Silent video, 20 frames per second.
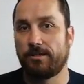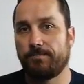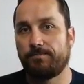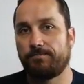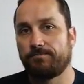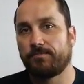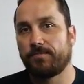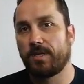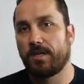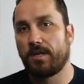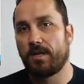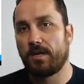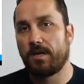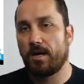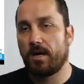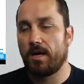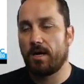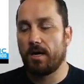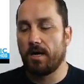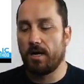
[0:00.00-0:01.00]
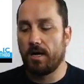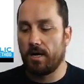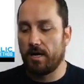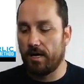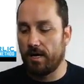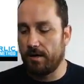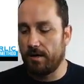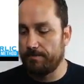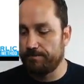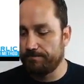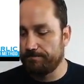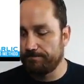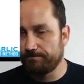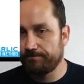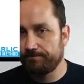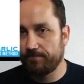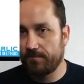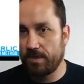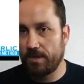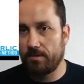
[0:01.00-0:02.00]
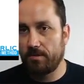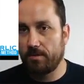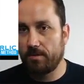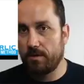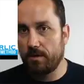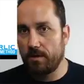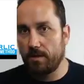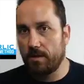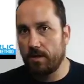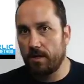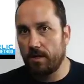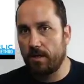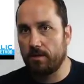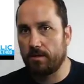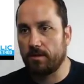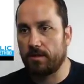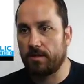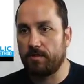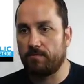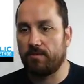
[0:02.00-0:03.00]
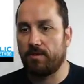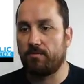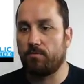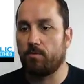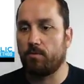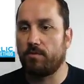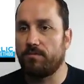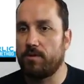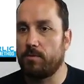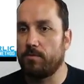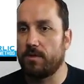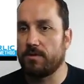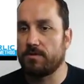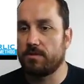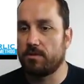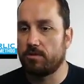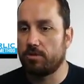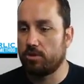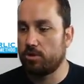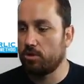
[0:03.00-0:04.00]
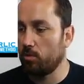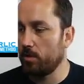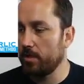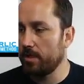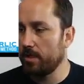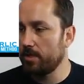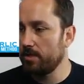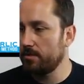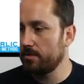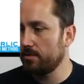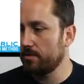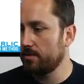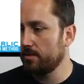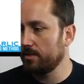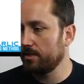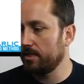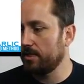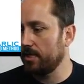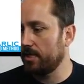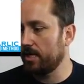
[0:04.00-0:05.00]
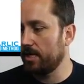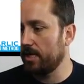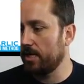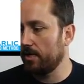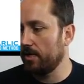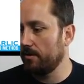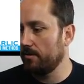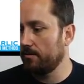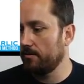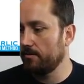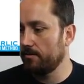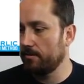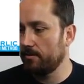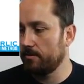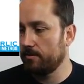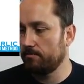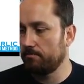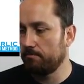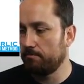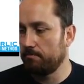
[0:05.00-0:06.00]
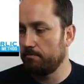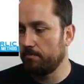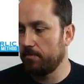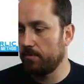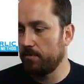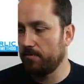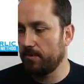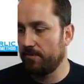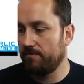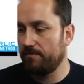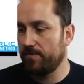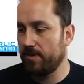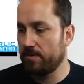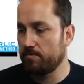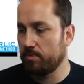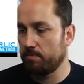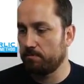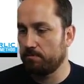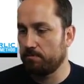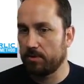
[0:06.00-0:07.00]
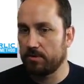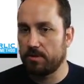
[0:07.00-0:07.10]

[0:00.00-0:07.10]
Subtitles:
I'm going to give everyone a few minutes to join us, get on, let Facebook build an audience.